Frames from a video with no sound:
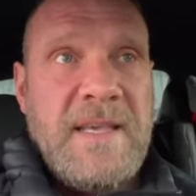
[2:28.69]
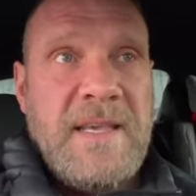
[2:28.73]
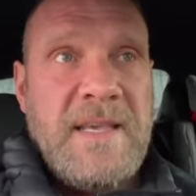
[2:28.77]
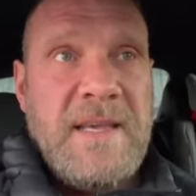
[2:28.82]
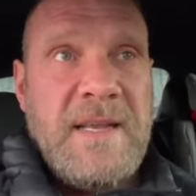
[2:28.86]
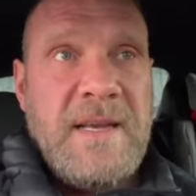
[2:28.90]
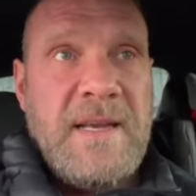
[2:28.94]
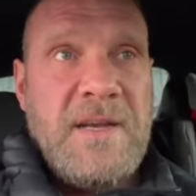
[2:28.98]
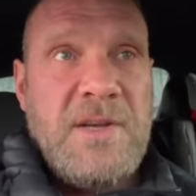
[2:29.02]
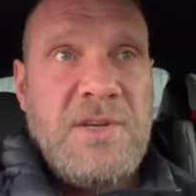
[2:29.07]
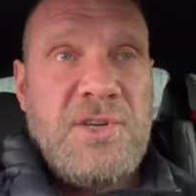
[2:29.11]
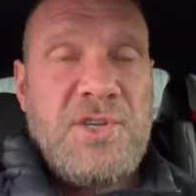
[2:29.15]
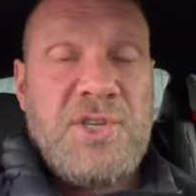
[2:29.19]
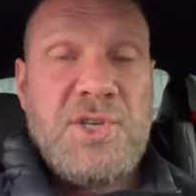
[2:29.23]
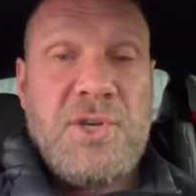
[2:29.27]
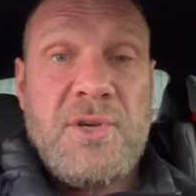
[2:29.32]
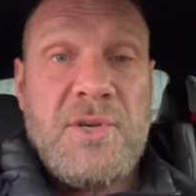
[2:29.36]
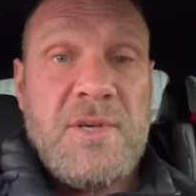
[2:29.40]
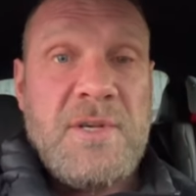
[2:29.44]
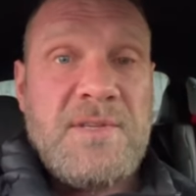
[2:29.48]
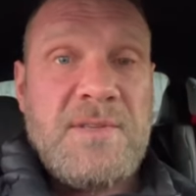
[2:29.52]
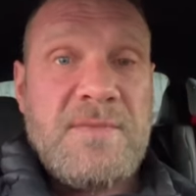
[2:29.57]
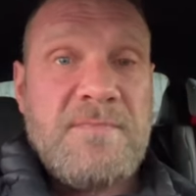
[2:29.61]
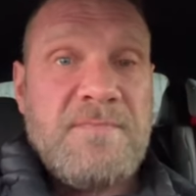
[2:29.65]
in
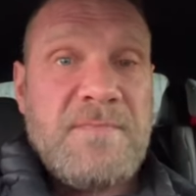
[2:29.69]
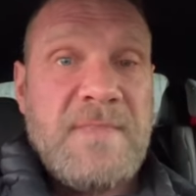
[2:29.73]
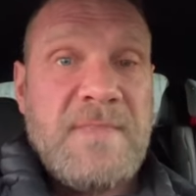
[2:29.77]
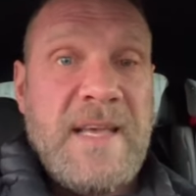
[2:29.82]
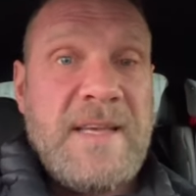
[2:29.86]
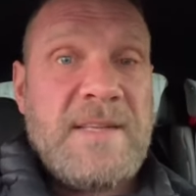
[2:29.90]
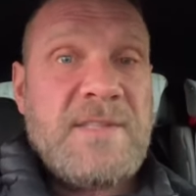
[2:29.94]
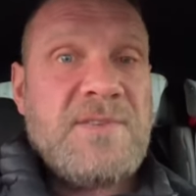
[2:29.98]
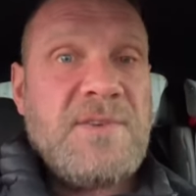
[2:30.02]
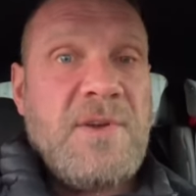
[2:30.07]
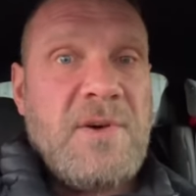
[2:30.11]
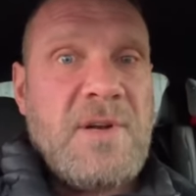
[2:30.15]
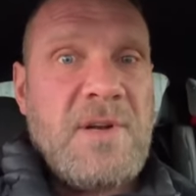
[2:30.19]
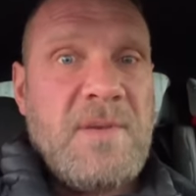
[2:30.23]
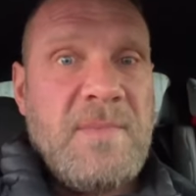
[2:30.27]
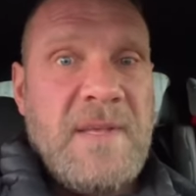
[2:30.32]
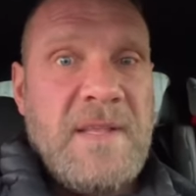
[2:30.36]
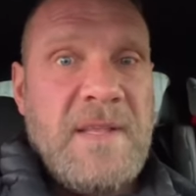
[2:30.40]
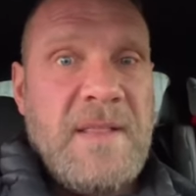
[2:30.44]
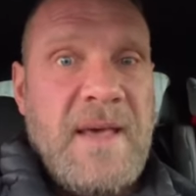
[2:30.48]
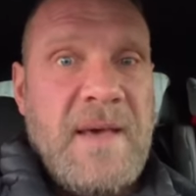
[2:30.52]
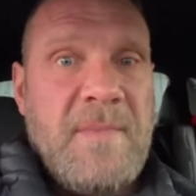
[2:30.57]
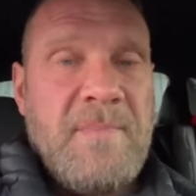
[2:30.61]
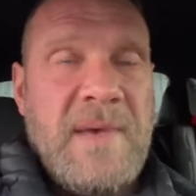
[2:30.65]
sugars, that's not going to
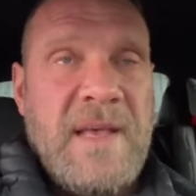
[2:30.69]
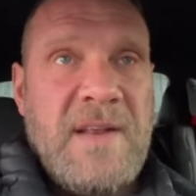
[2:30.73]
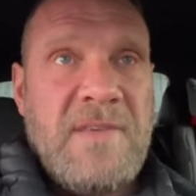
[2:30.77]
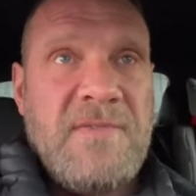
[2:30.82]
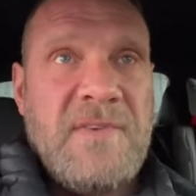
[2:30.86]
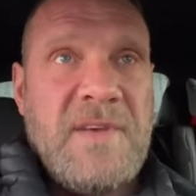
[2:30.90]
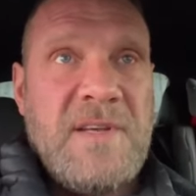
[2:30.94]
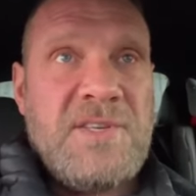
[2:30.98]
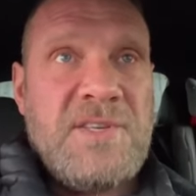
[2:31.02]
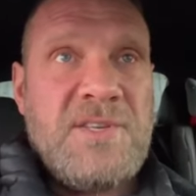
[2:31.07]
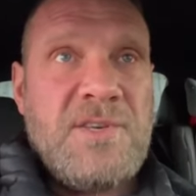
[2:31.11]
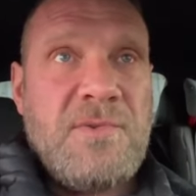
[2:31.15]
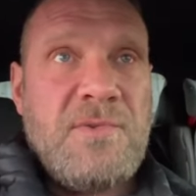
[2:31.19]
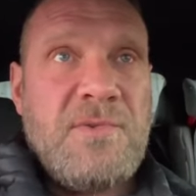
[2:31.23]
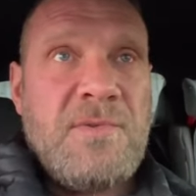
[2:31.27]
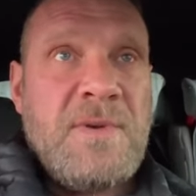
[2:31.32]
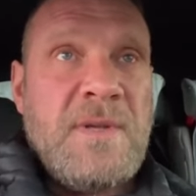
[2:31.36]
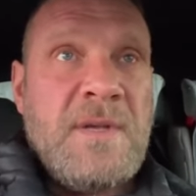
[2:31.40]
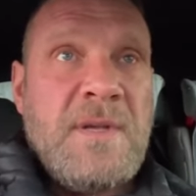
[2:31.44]
be that beneficial.